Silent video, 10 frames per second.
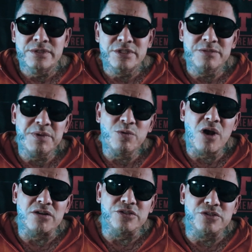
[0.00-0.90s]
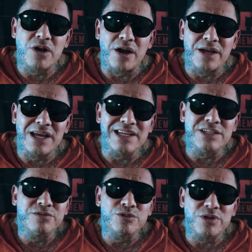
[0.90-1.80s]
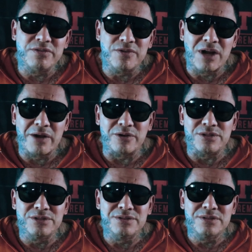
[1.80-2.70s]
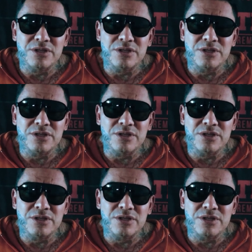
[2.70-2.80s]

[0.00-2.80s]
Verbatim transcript: Just be wrong or strong, at least for twenty-four hours.